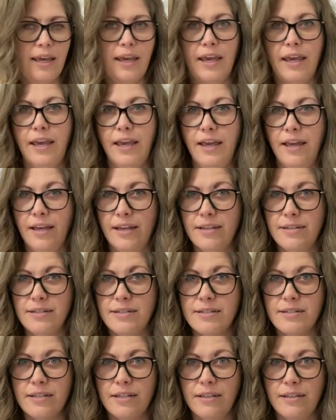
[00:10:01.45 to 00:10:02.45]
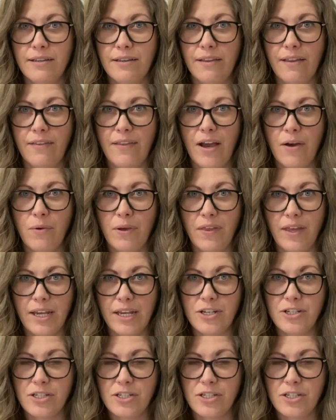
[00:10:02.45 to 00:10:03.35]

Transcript: and that way they can